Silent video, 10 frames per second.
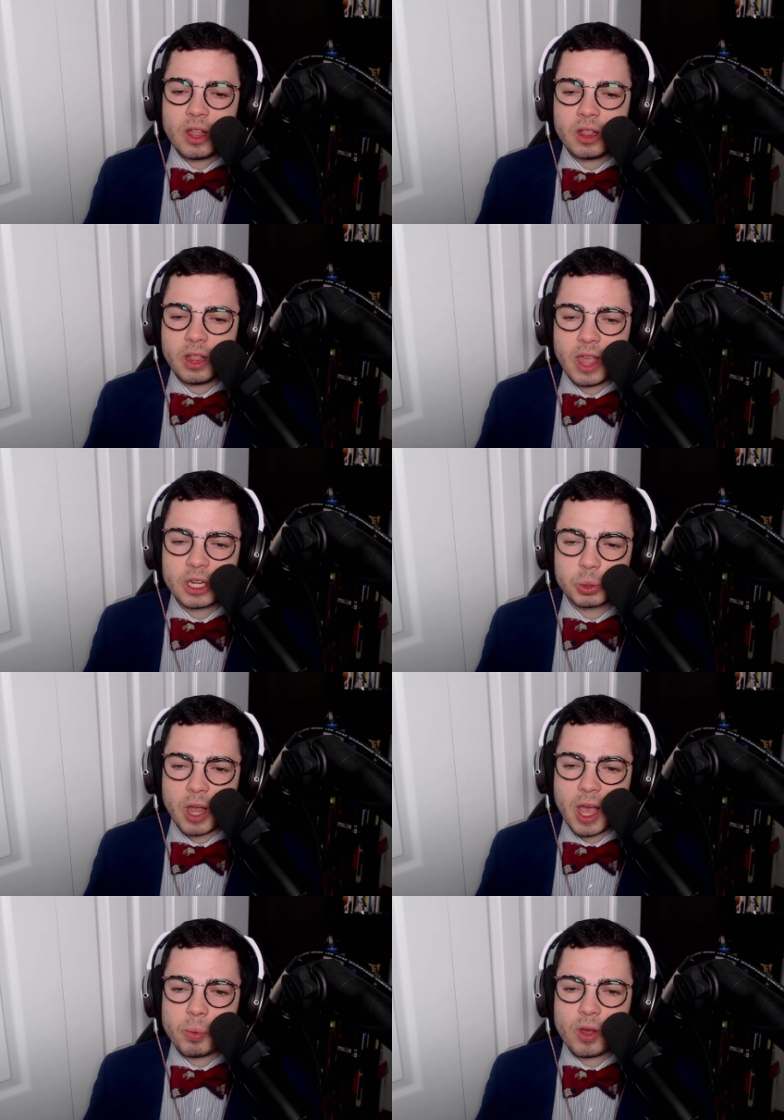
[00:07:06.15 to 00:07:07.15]
Leg
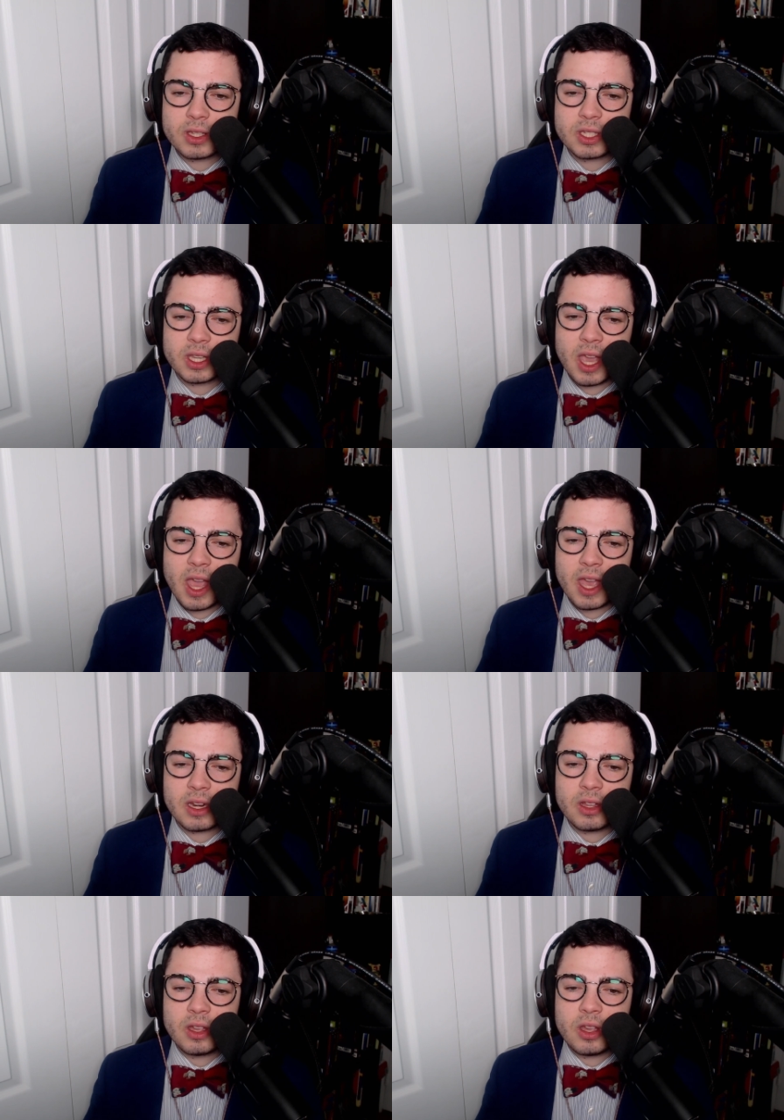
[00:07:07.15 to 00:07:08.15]
drop once
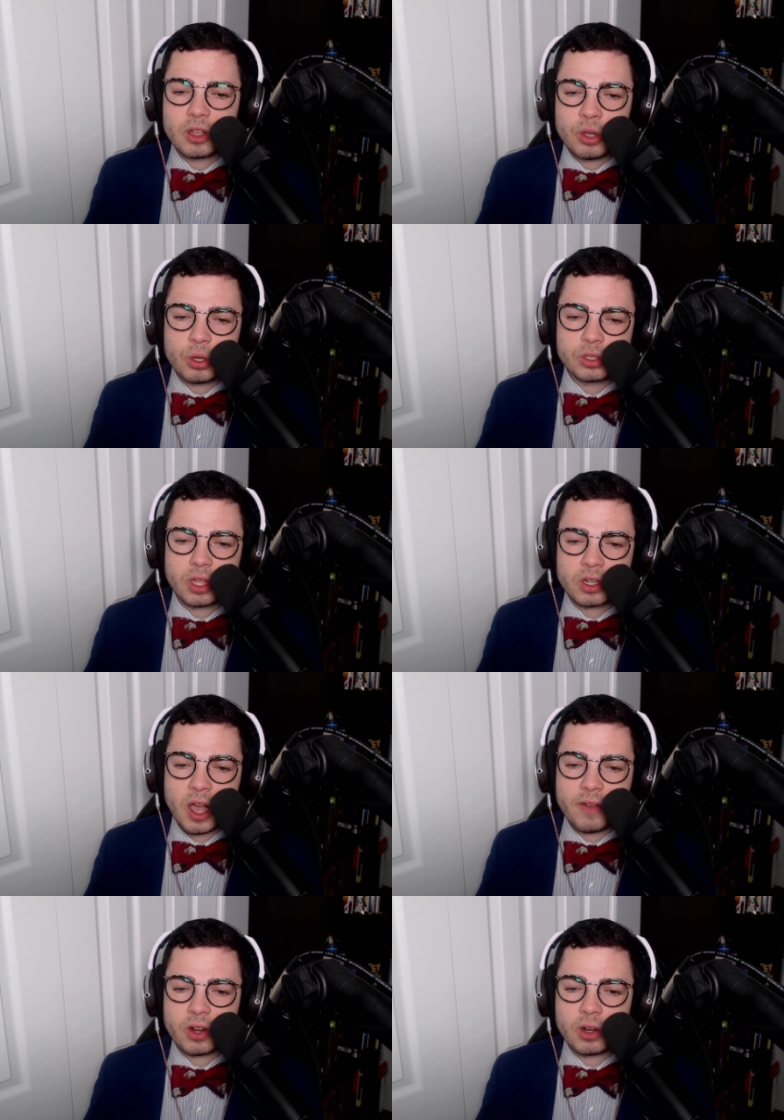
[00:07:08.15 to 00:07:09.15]
again. Goes with the
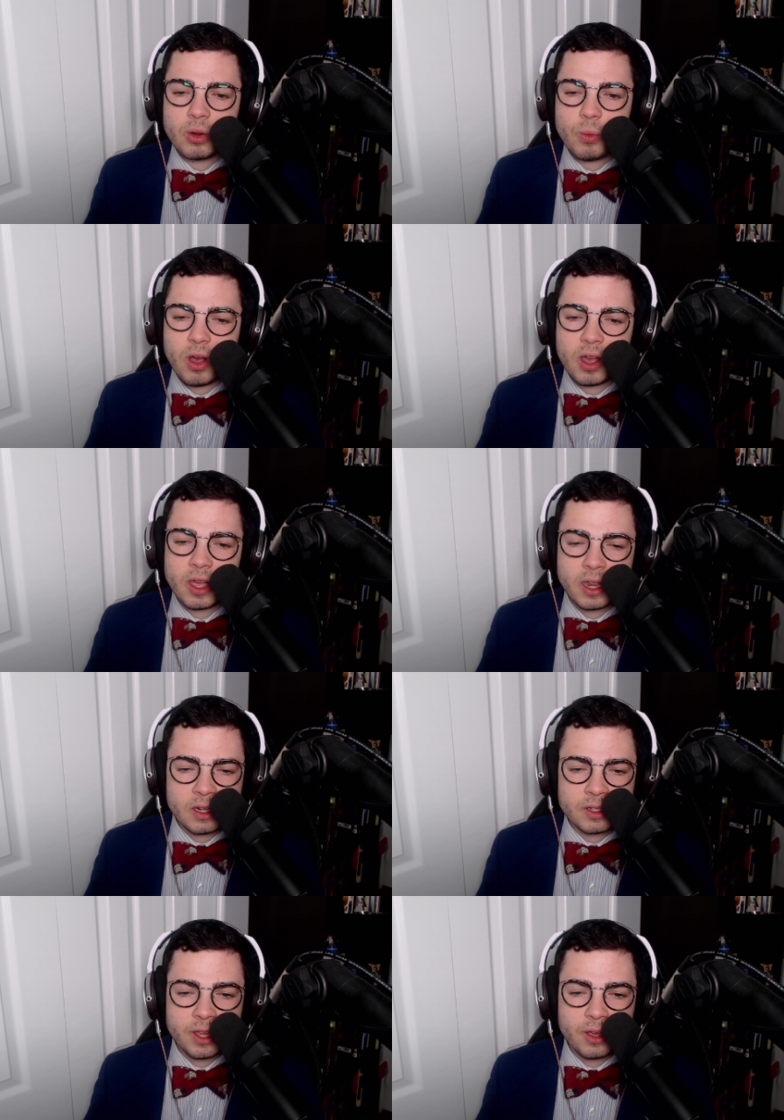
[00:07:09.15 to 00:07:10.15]
cover.
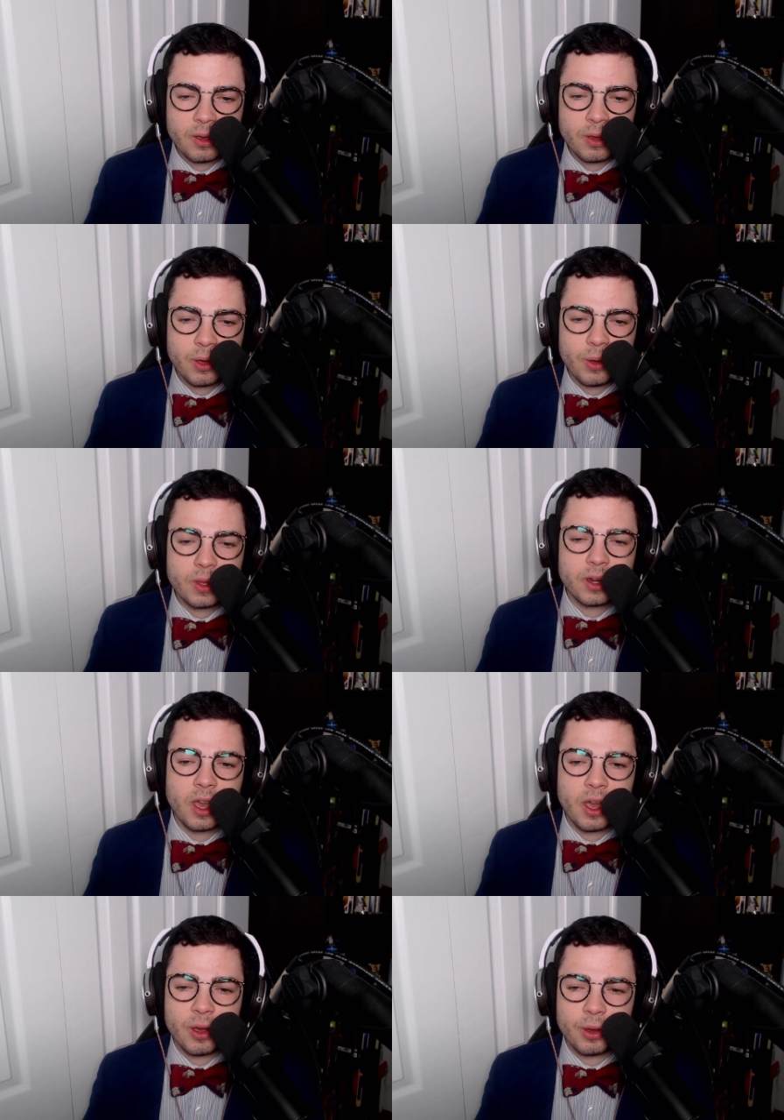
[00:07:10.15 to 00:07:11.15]
1, 2,
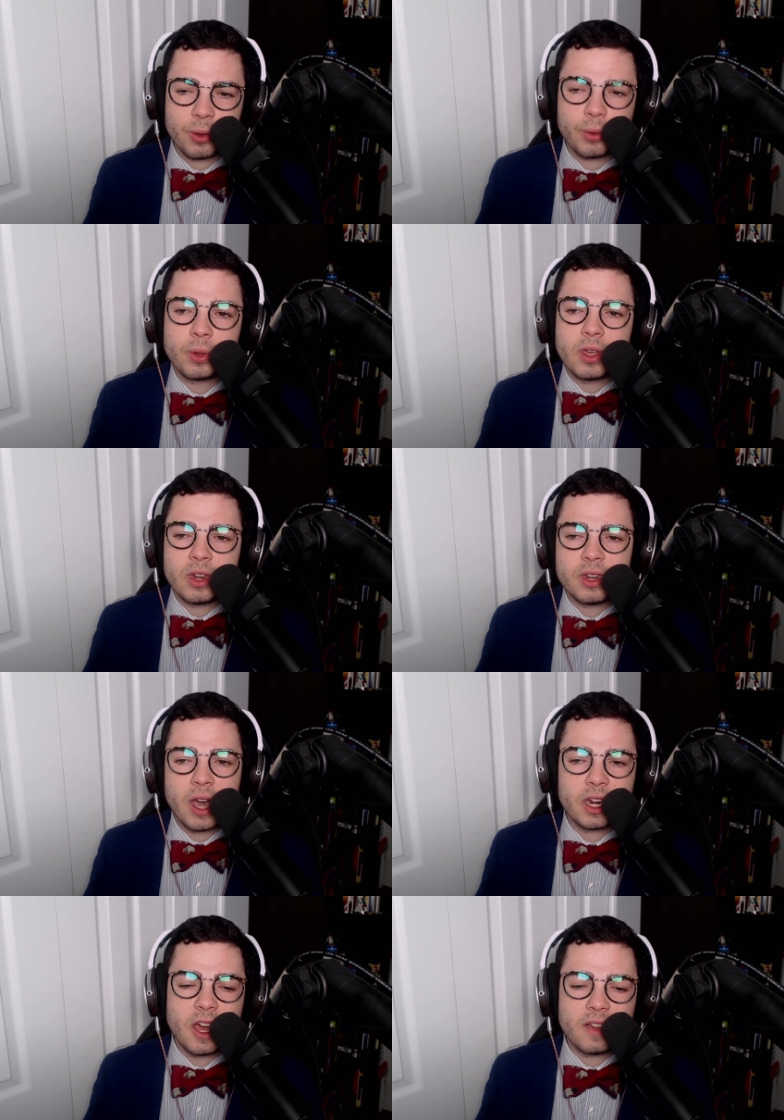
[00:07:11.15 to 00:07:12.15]
no.
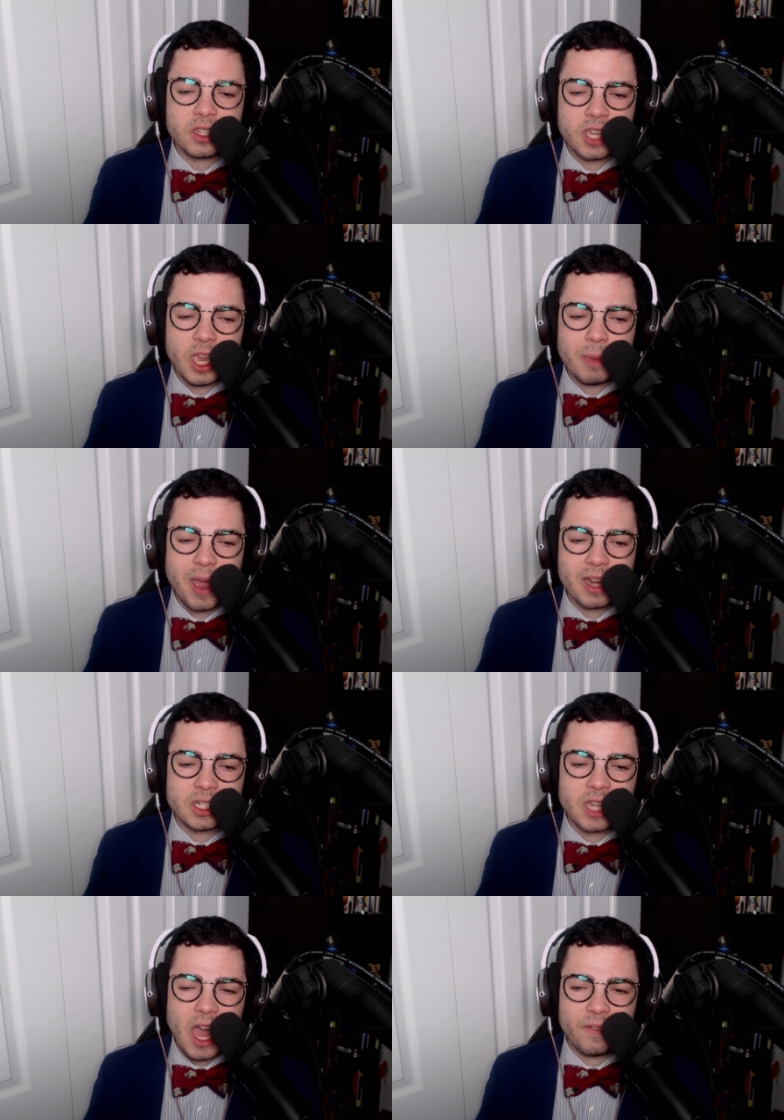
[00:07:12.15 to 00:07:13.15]
Not enough to keep Edge
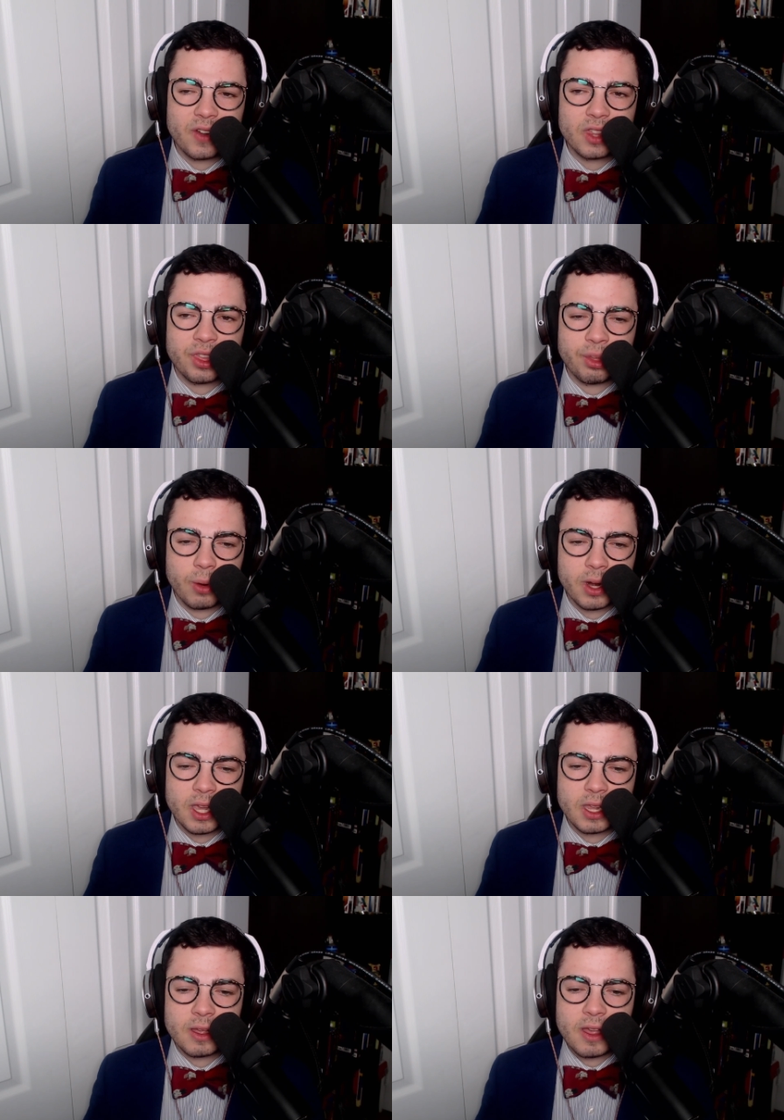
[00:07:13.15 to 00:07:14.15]
down for the
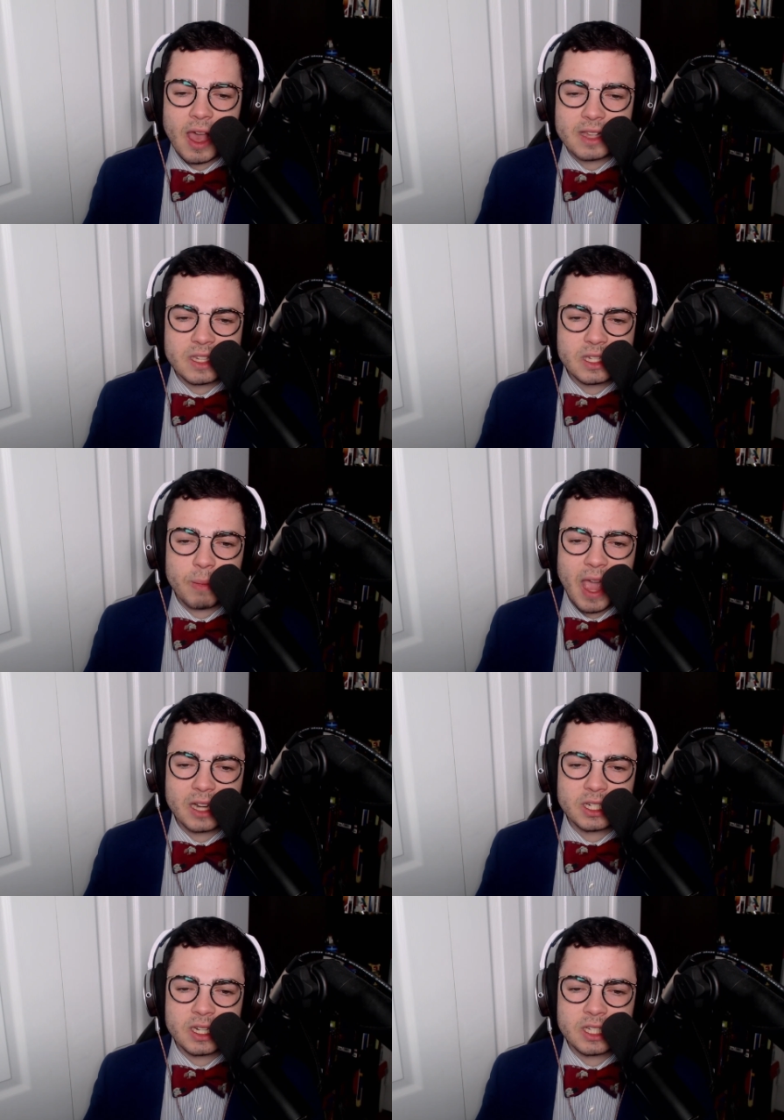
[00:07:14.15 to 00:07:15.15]
3 as this
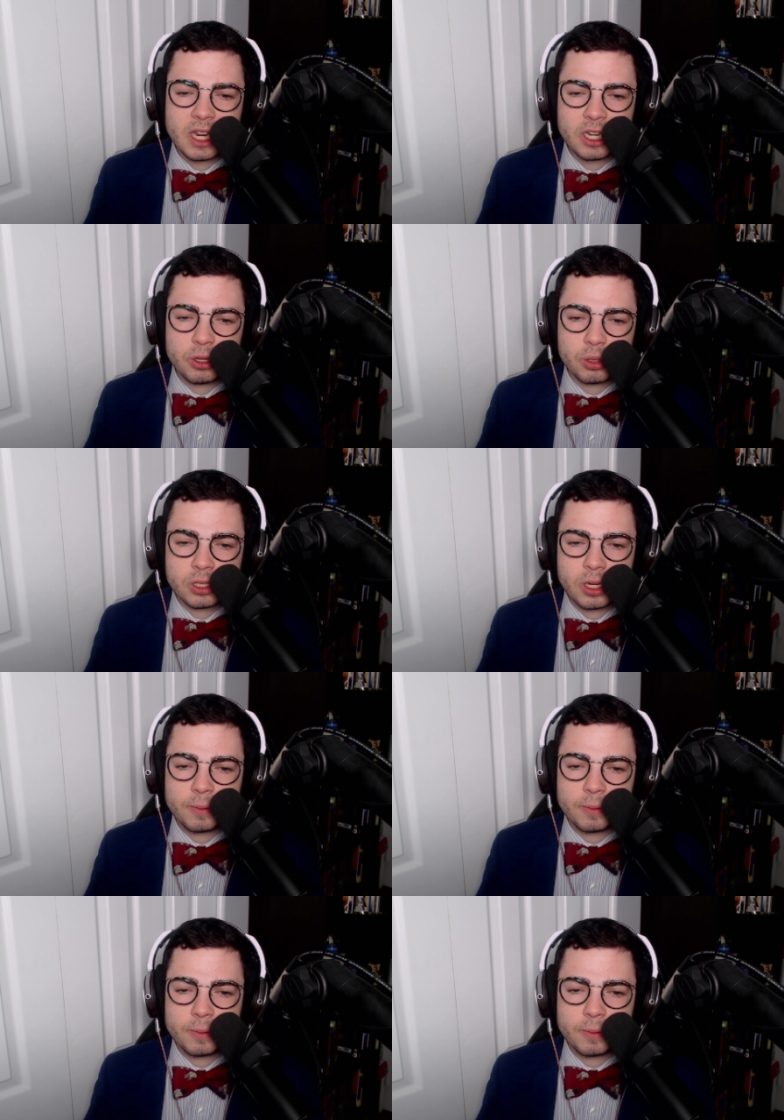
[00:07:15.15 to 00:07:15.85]
match continues.